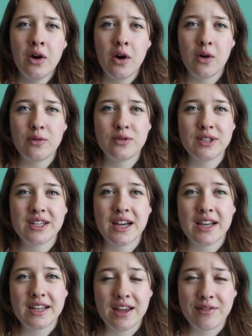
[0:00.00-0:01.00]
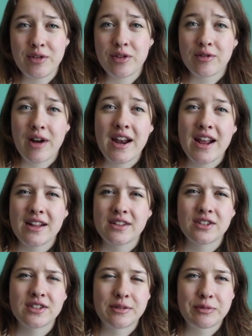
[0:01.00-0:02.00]
Hopefully I gave you the right
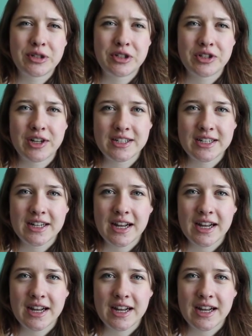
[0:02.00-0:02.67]
answers. I'm pretty sure I did.